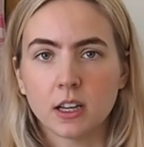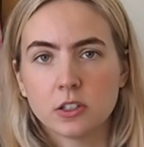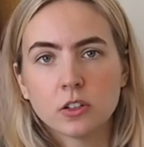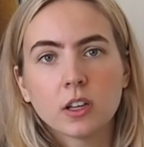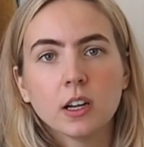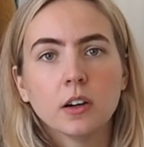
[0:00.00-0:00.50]
I
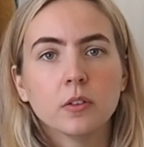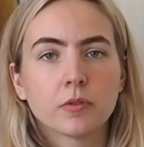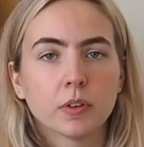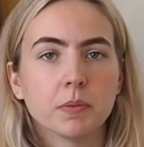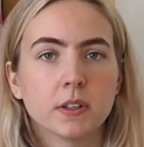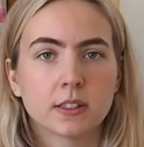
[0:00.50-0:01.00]
took it out
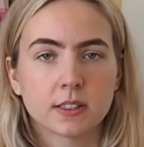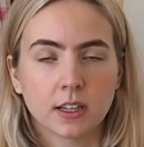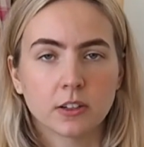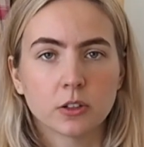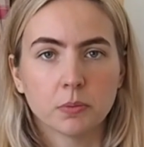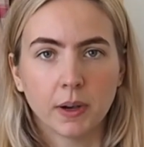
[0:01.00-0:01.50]
from the
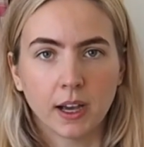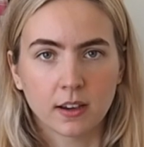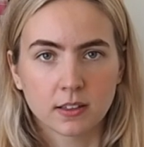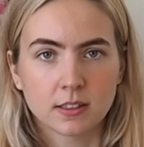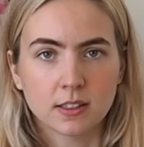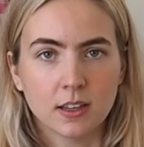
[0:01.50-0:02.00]
center back
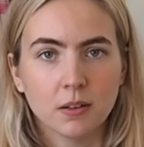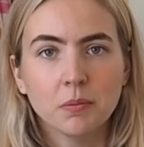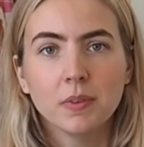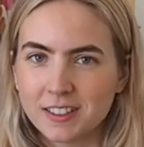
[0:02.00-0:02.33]
seam.